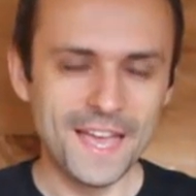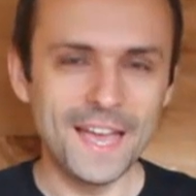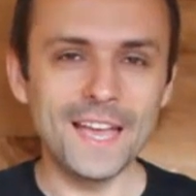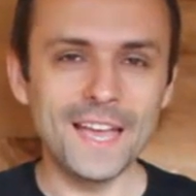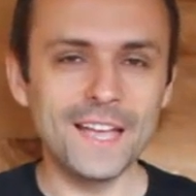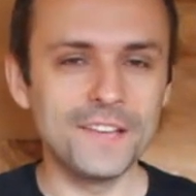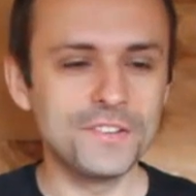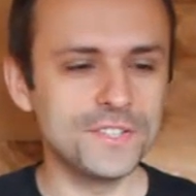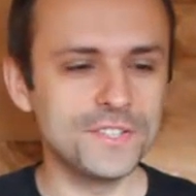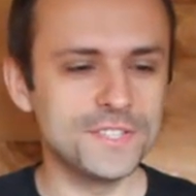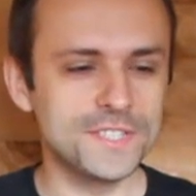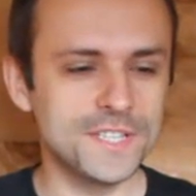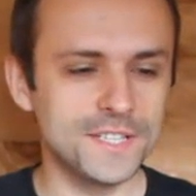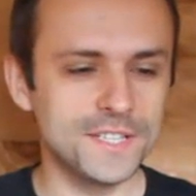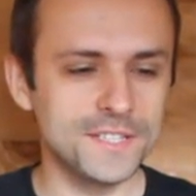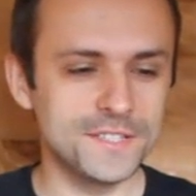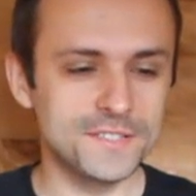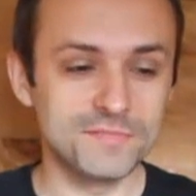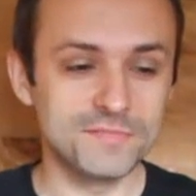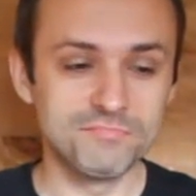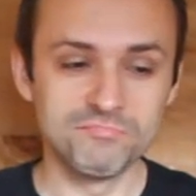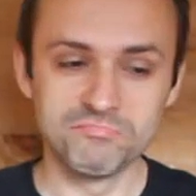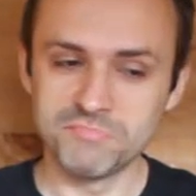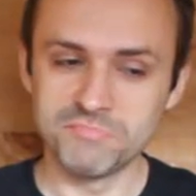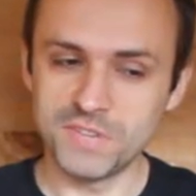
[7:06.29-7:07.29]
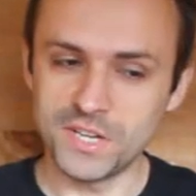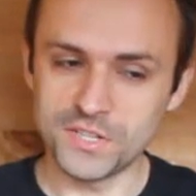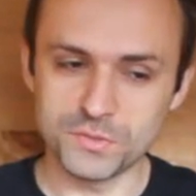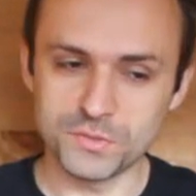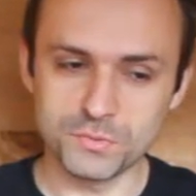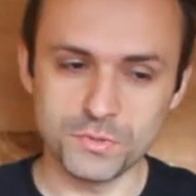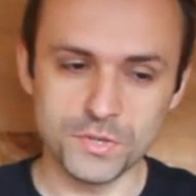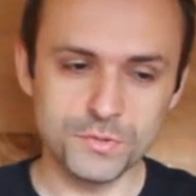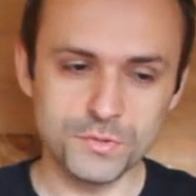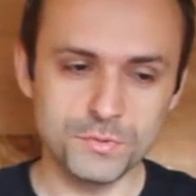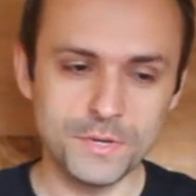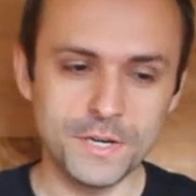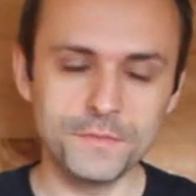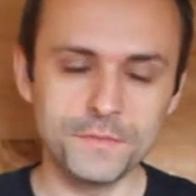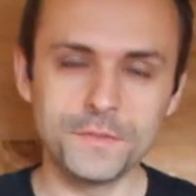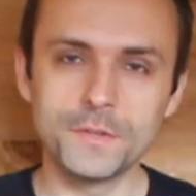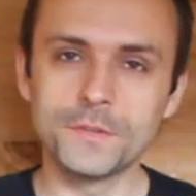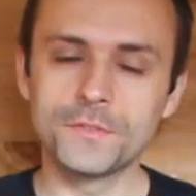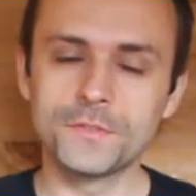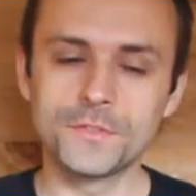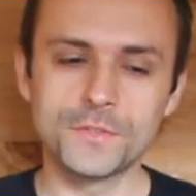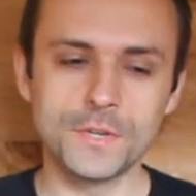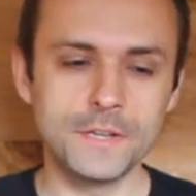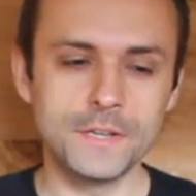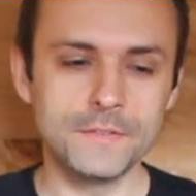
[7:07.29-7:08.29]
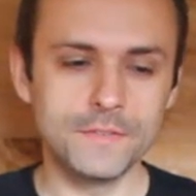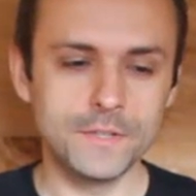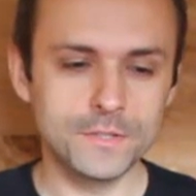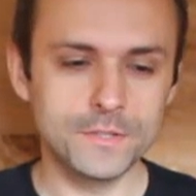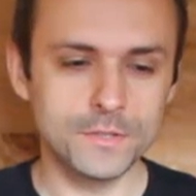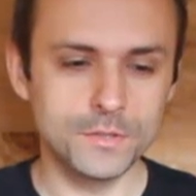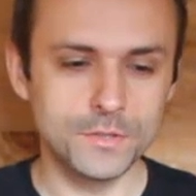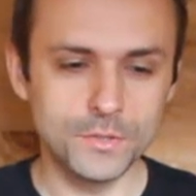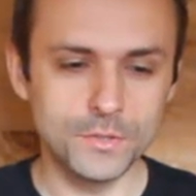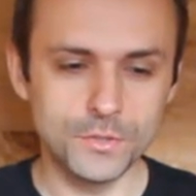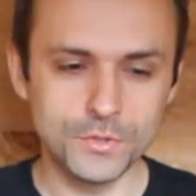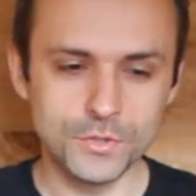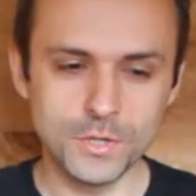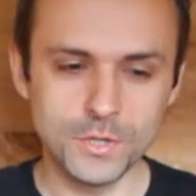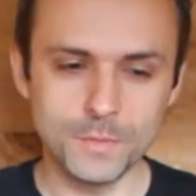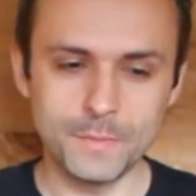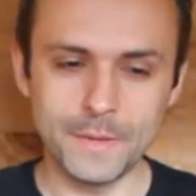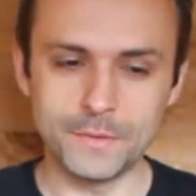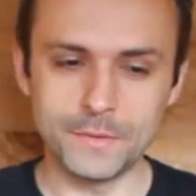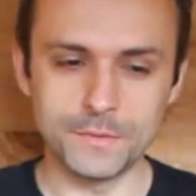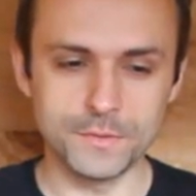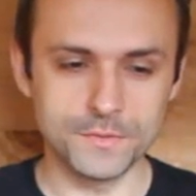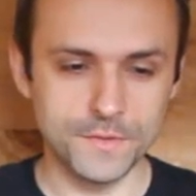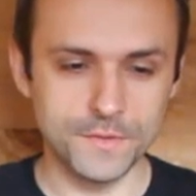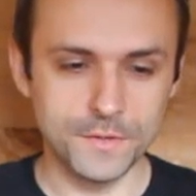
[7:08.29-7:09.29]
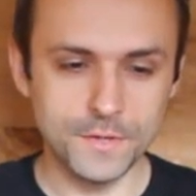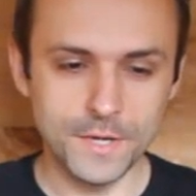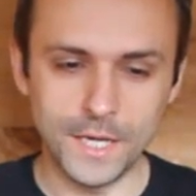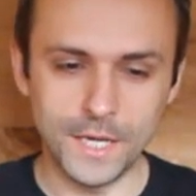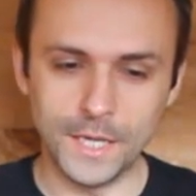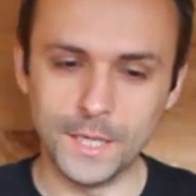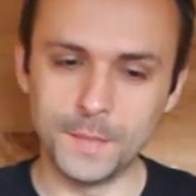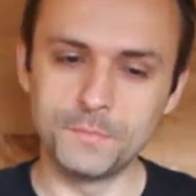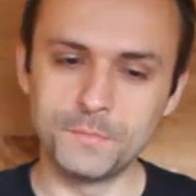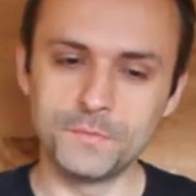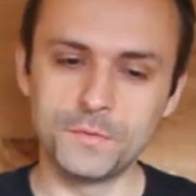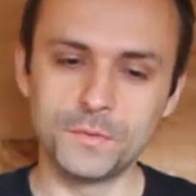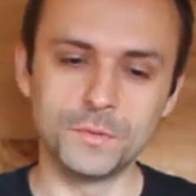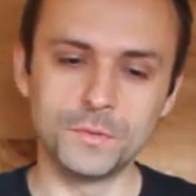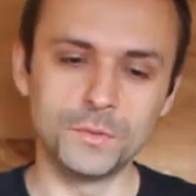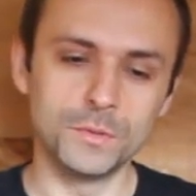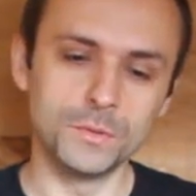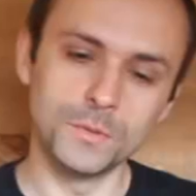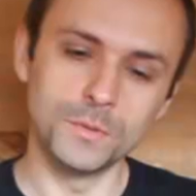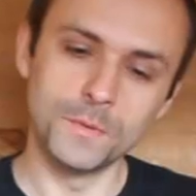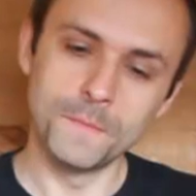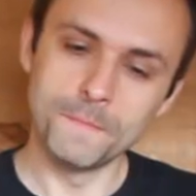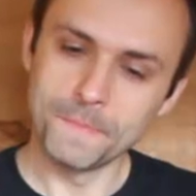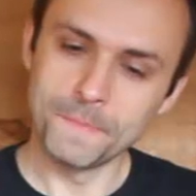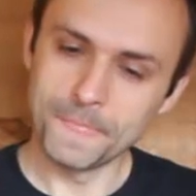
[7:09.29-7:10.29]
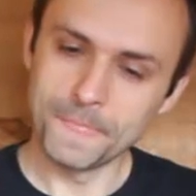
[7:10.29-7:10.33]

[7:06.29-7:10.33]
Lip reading: And she says, I just watched one of your training videos on YouTube. It was very helpful.